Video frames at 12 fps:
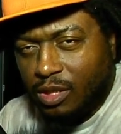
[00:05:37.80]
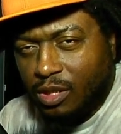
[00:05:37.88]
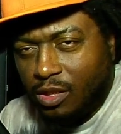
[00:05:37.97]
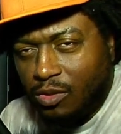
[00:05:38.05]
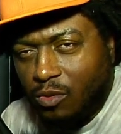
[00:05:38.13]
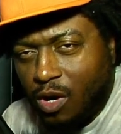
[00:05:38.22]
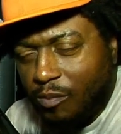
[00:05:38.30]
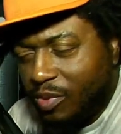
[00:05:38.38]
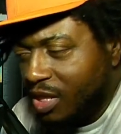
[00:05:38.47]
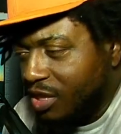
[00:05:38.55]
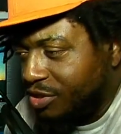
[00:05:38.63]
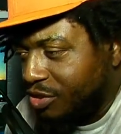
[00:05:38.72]
You are
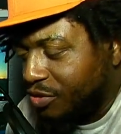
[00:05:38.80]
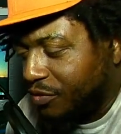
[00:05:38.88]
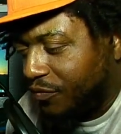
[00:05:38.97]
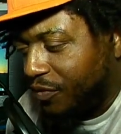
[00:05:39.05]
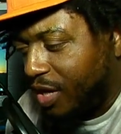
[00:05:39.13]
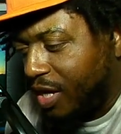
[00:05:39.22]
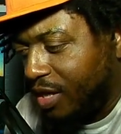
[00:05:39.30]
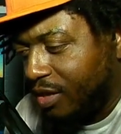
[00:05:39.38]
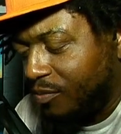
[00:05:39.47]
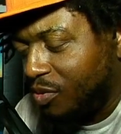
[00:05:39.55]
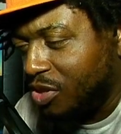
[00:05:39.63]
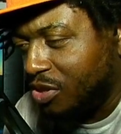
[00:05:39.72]
being gentrified,
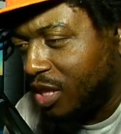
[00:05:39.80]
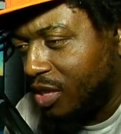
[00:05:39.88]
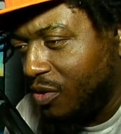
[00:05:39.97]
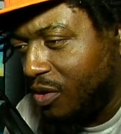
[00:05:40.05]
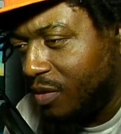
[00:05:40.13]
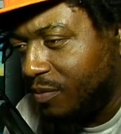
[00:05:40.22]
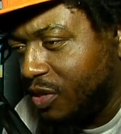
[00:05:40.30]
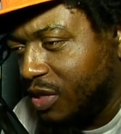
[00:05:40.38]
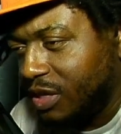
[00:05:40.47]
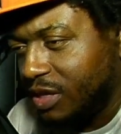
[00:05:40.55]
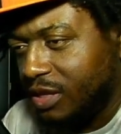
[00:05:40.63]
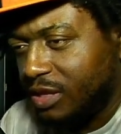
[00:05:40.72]
pushed out of your
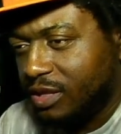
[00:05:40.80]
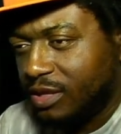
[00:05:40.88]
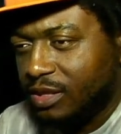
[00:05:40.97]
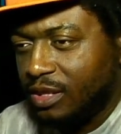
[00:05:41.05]
communities.